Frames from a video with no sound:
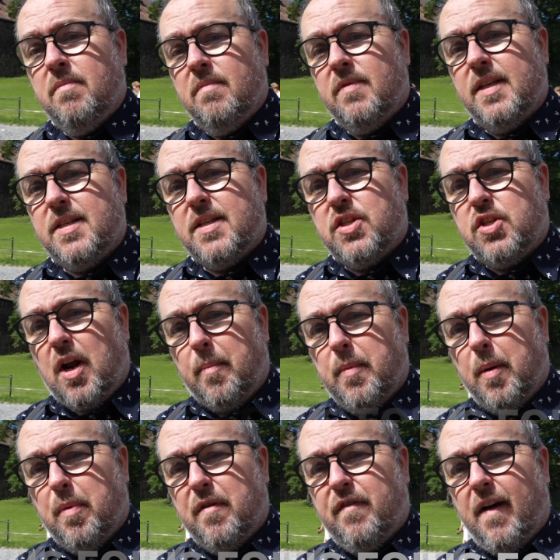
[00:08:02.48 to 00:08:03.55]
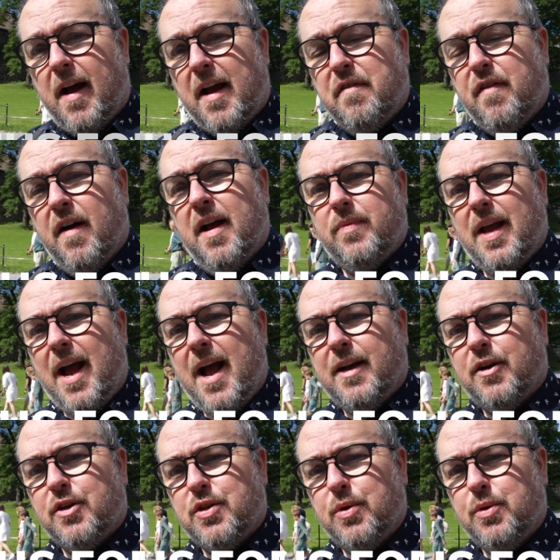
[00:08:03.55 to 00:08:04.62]
This is stop number 5,
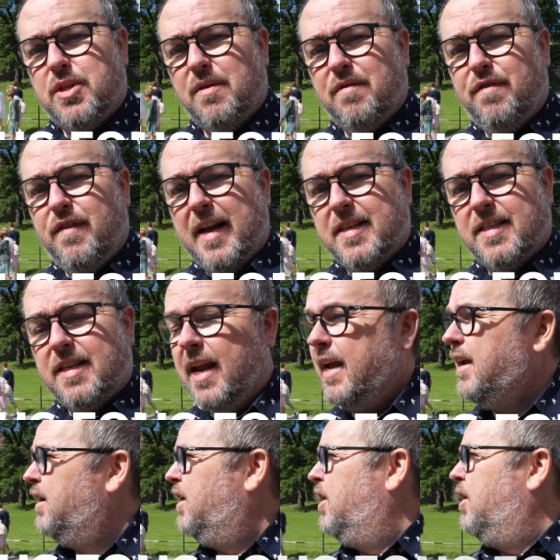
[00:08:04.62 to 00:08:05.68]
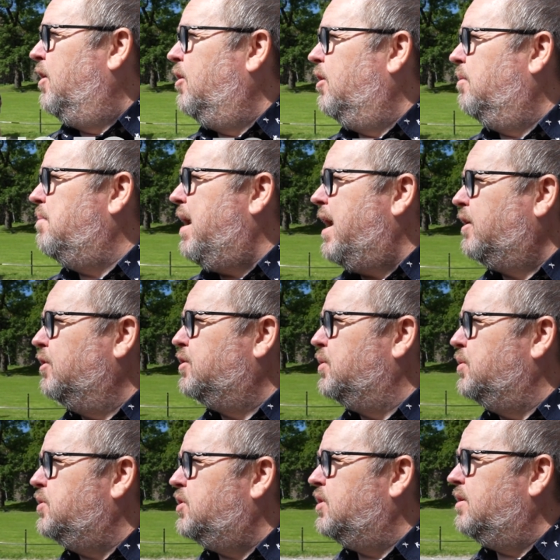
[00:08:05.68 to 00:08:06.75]
Akershus Festning, or
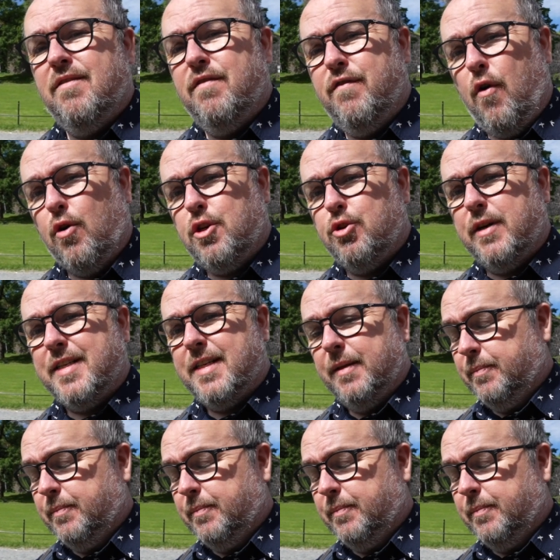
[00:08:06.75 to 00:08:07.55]
Akershus Fortress.